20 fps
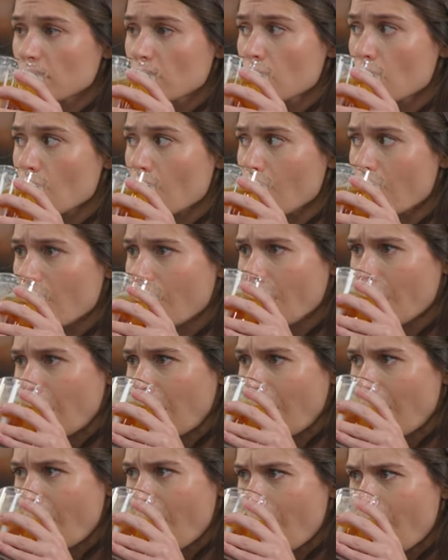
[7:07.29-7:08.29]

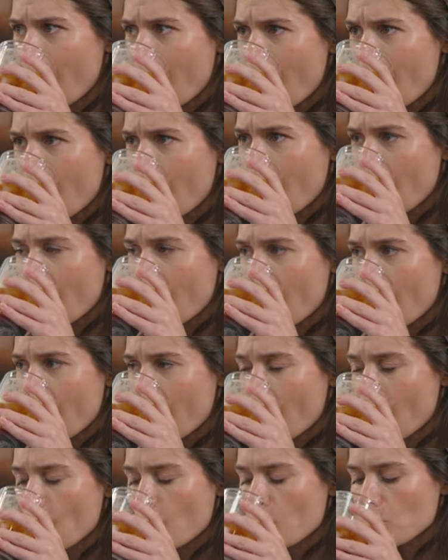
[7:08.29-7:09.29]

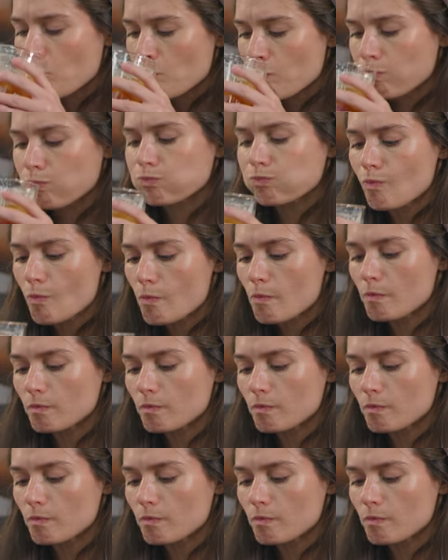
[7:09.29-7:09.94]
[no speech]